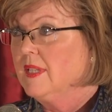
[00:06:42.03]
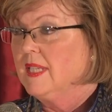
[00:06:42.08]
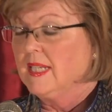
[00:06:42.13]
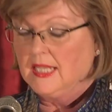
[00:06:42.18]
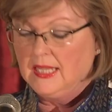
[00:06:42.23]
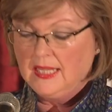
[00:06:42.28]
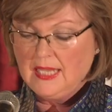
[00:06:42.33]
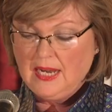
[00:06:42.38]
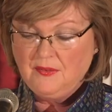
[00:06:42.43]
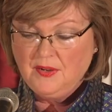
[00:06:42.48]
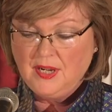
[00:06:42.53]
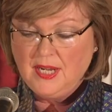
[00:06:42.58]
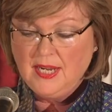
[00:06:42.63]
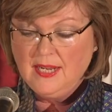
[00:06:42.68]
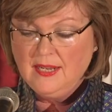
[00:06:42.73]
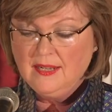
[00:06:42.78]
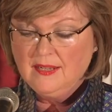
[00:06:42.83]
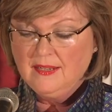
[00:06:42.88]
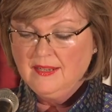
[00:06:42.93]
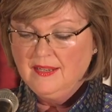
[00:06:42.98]
the
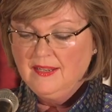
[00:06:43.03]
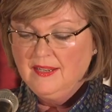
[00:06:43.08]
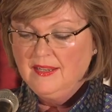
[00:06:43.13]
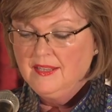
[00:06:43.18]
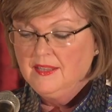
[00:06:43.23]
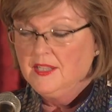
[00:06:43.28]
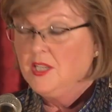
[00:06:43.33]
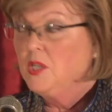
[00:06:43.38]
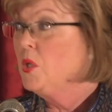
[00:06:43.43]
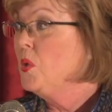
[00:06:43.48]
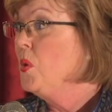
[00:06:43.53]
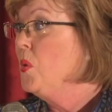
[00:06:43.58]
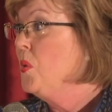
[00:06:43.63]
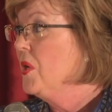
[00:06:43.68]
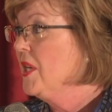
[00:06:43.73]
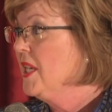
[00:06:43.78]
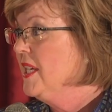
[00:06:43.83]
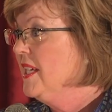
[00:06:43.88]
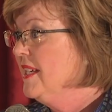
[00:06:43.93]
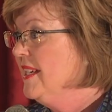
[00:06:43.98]
clarinet, the
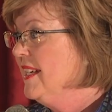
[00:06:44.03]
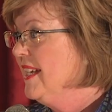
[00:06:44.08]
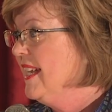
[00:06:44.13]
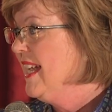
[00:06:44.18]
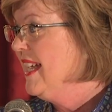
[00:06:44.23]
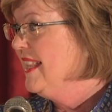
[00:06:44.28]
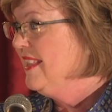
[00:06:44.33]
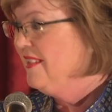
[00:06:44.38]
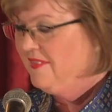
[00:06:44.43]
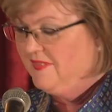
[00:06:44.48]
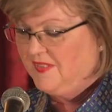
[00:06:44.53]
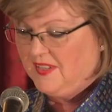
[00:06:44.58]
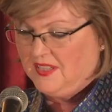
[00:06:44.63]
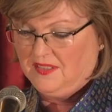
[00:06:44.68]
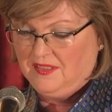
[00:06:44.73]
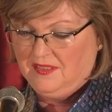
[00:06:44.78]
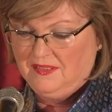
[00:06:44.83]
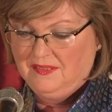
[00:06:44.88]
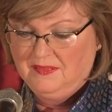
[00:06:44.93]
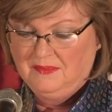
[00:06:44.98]
accordion, and the
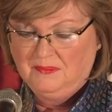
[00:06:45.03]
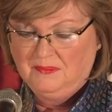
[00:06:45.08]
fiddle.